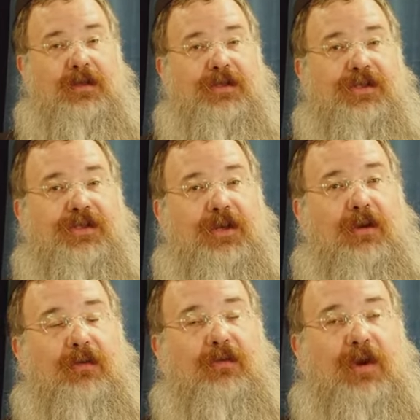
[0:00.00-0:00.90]

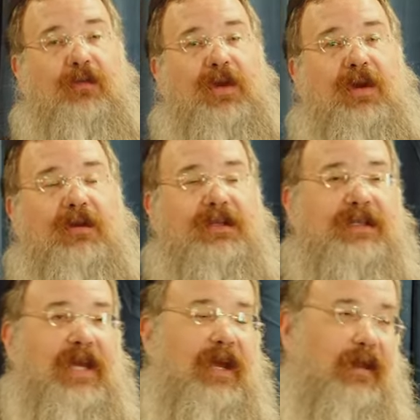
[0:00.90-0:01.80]
So when we
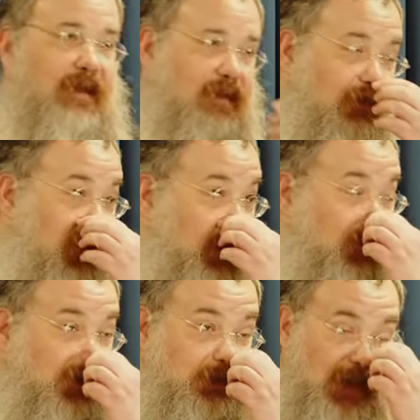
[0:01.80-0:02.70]
understand things from that
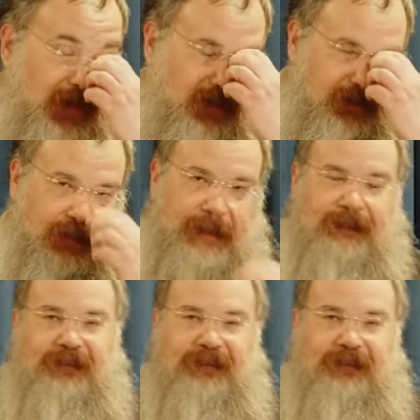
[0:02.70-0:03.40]
perspective,